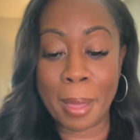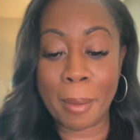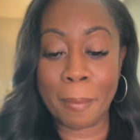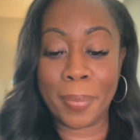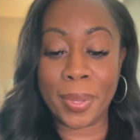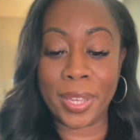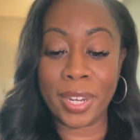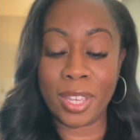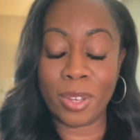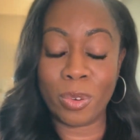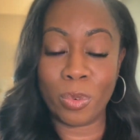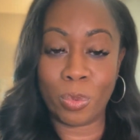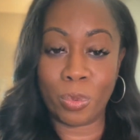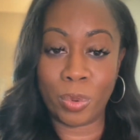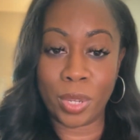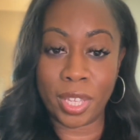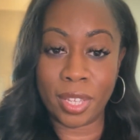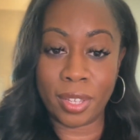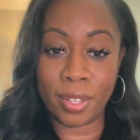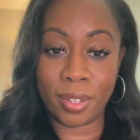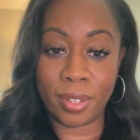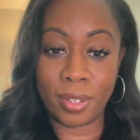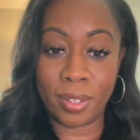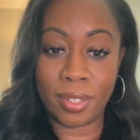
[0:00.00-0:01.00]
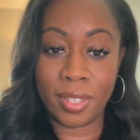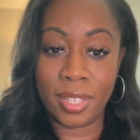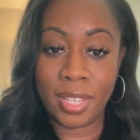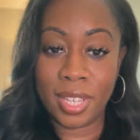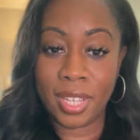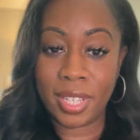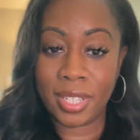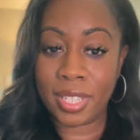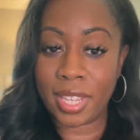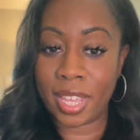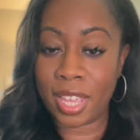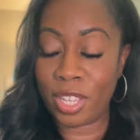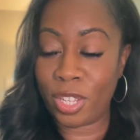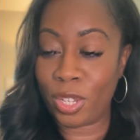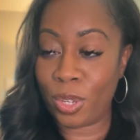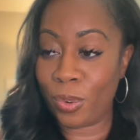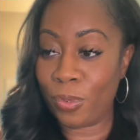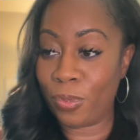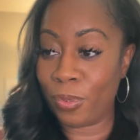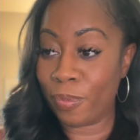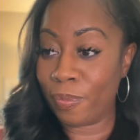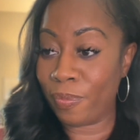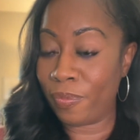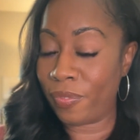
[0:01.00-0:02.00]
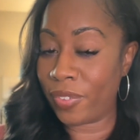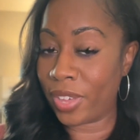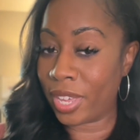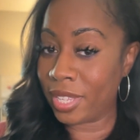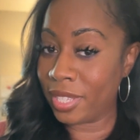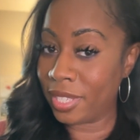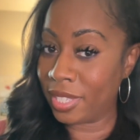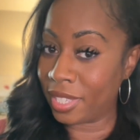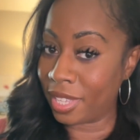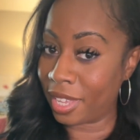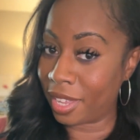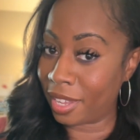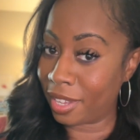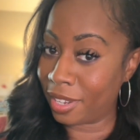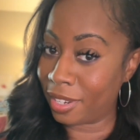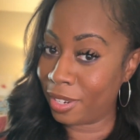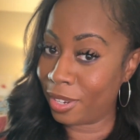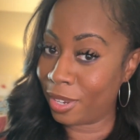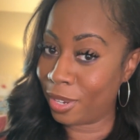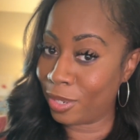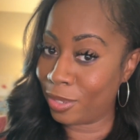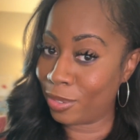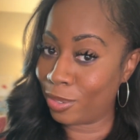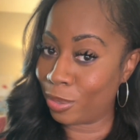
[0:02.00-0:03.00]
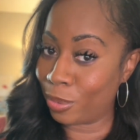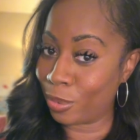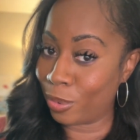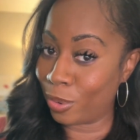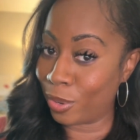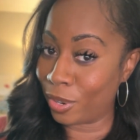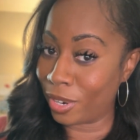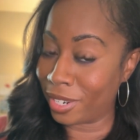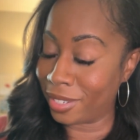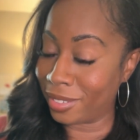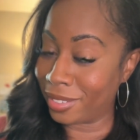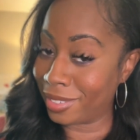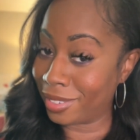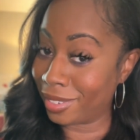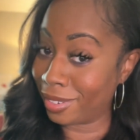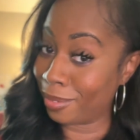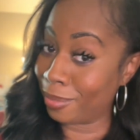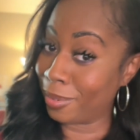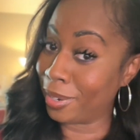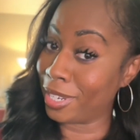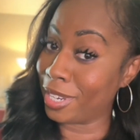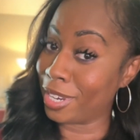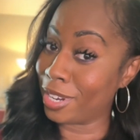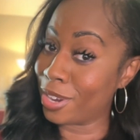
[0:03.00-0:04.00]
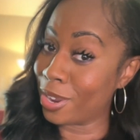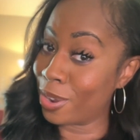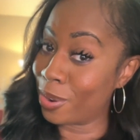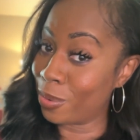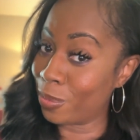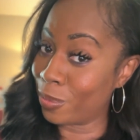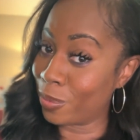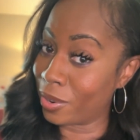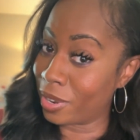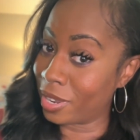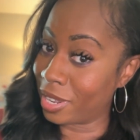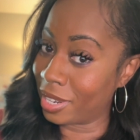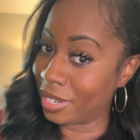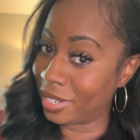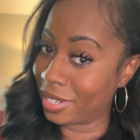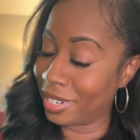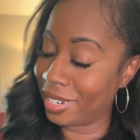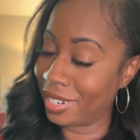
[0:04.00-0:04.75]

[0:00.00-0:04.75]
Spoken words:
but it will take you from facing towards what you don't want